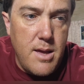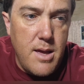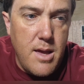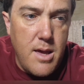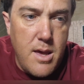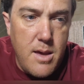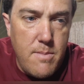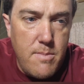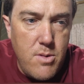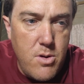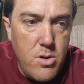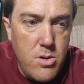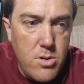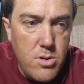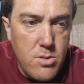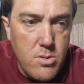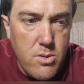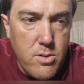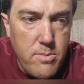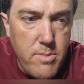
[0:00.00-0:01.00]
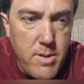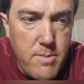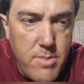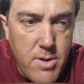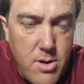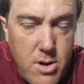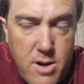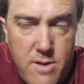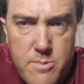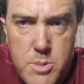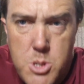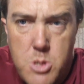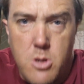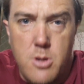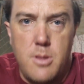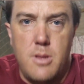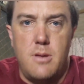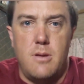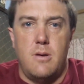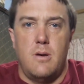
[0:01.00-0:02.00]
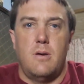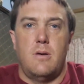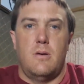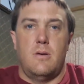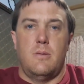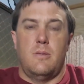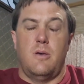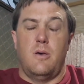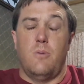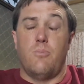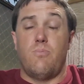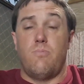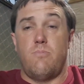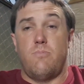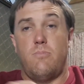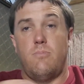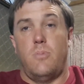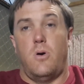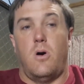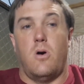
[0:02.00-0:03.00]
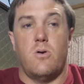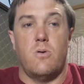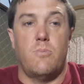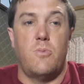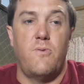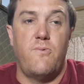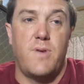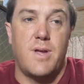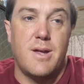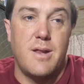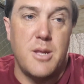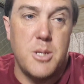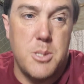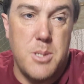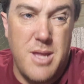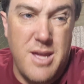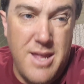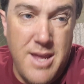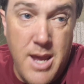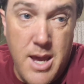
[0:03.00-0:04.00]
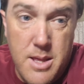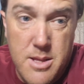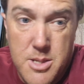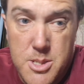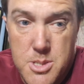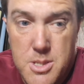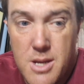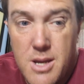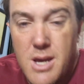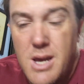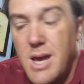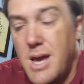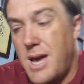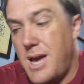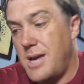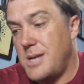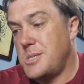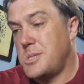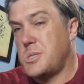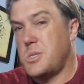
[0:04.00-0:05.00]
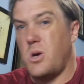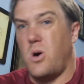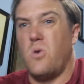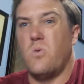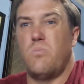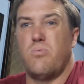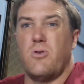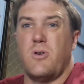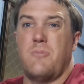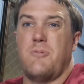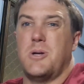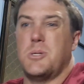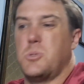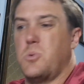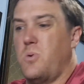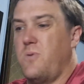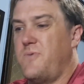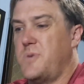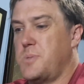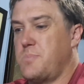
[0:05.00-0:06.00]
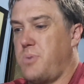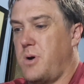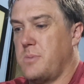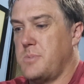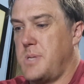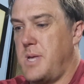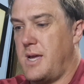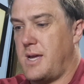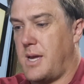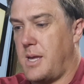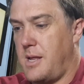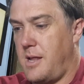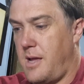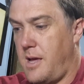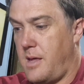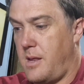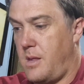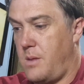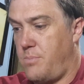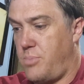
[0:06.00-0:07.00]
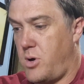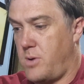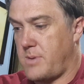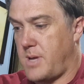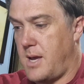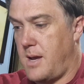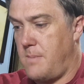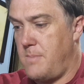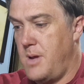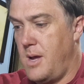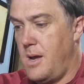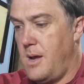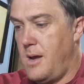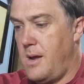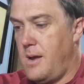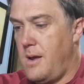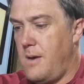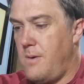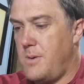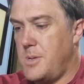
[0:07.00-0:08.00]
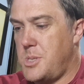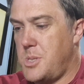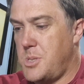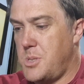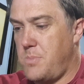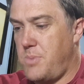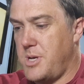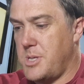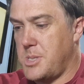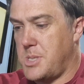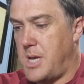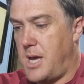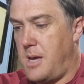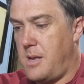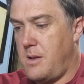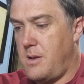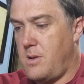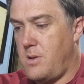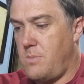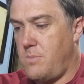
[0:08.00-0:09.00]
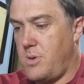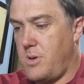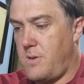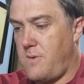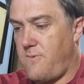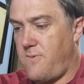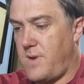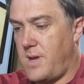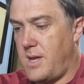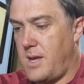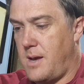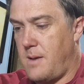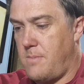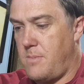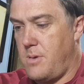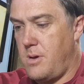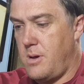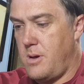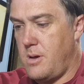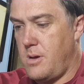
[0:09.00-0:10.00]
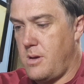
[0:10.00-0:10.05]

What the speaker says: who you'll remember I've shown the horror movie collection that he had. He has sold pretty much all of his pops now, getting out of the pop game, which is a bit sad and a bit of a